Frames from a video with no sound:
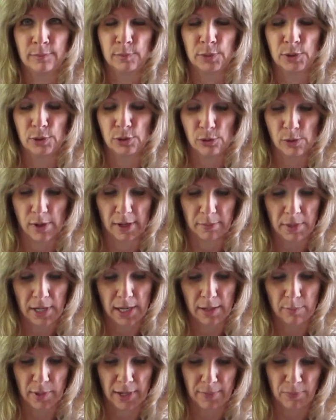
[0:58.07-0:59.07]
boo-hoo on
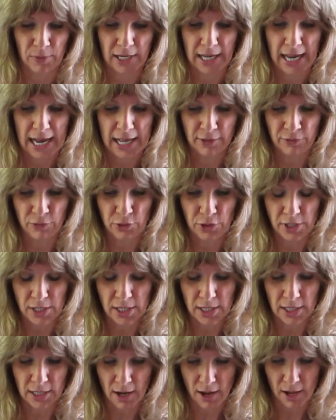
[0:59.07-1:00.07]
me, but the California
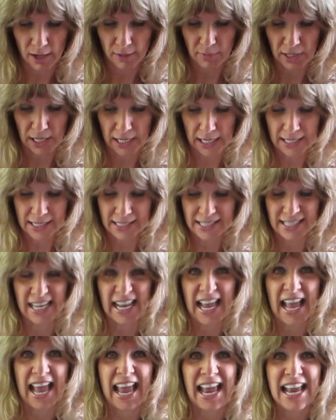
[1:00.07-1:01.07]
economy is
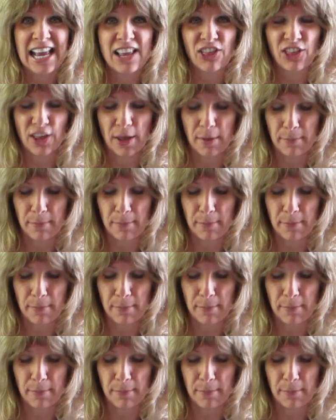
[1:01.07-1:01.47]
the eighth